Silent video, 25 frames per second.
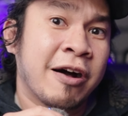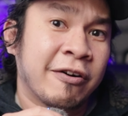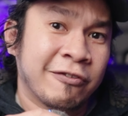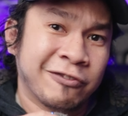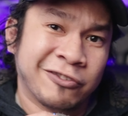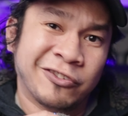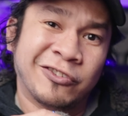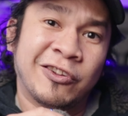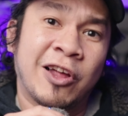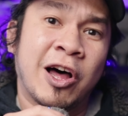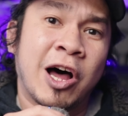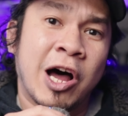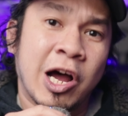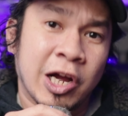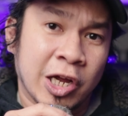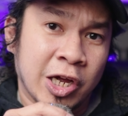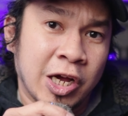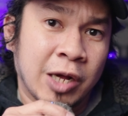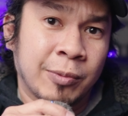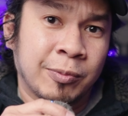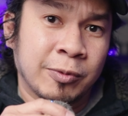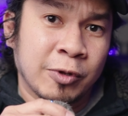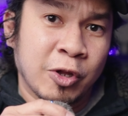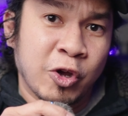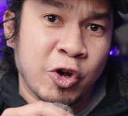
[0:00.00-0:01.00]
vlog
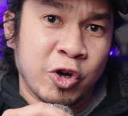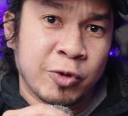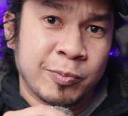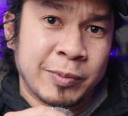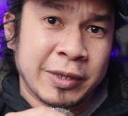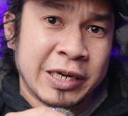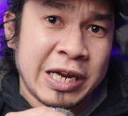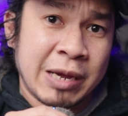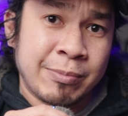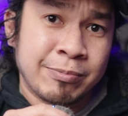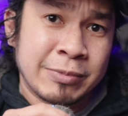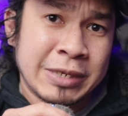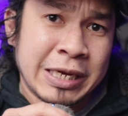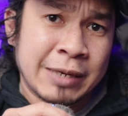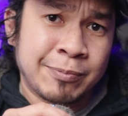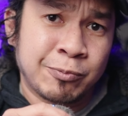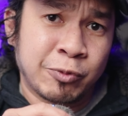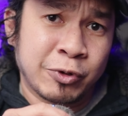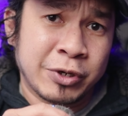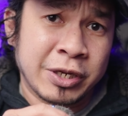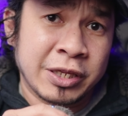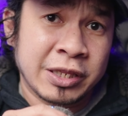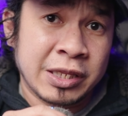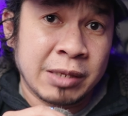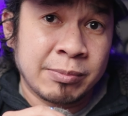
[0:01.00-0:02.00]
upload, but I'm not
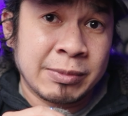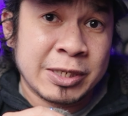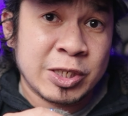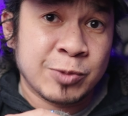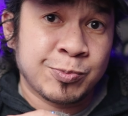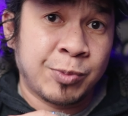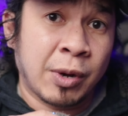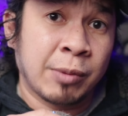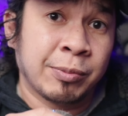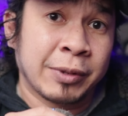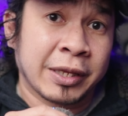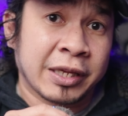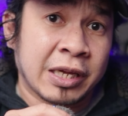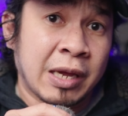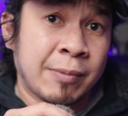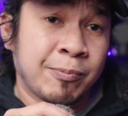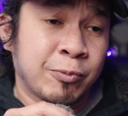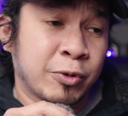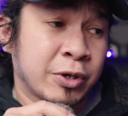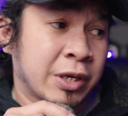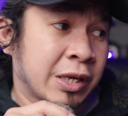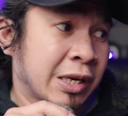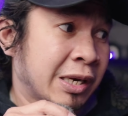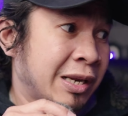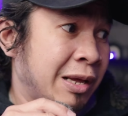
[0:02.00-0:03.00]
putting them as public. I'm
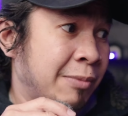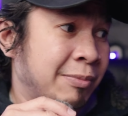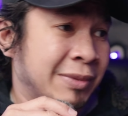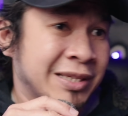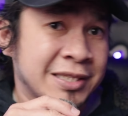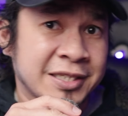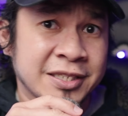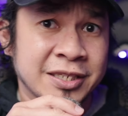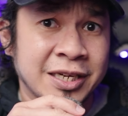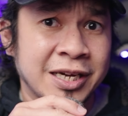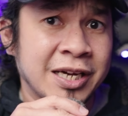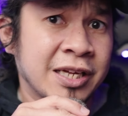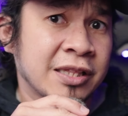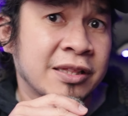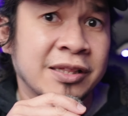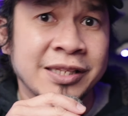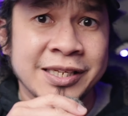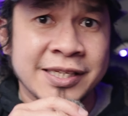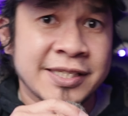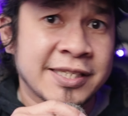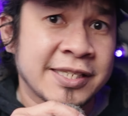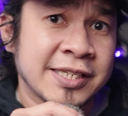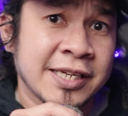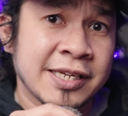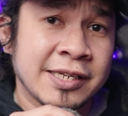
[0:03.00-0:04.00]
putting them as
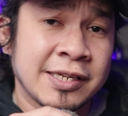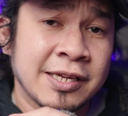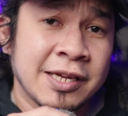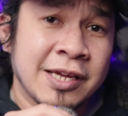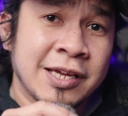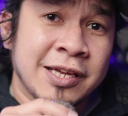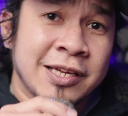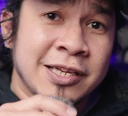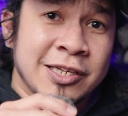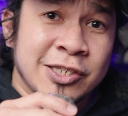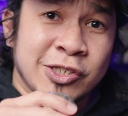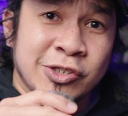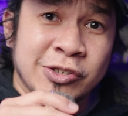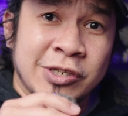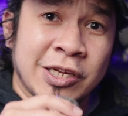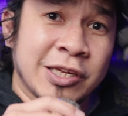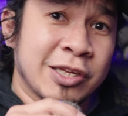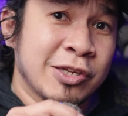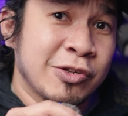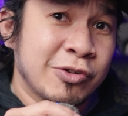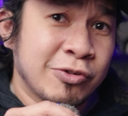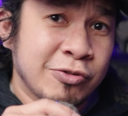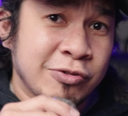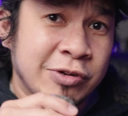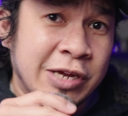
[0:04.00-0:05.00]
unlisted so that
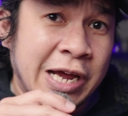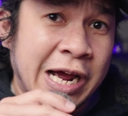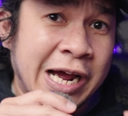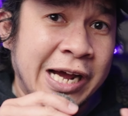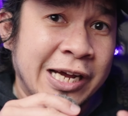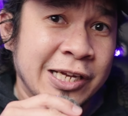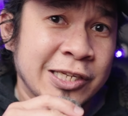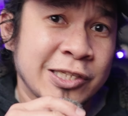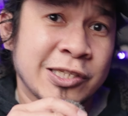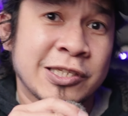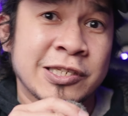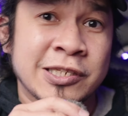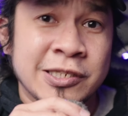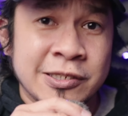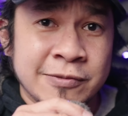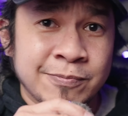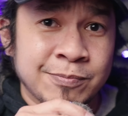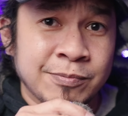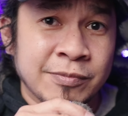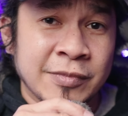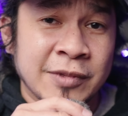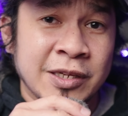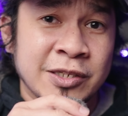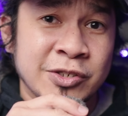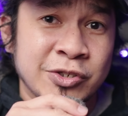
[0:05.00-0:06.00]
you guys,
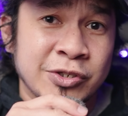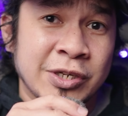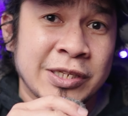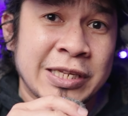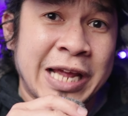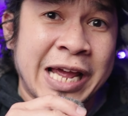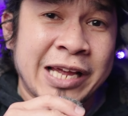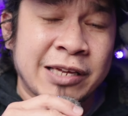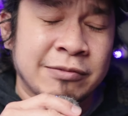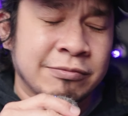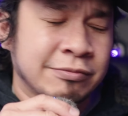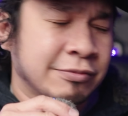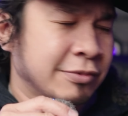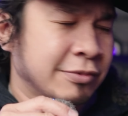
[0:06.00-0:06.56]
so that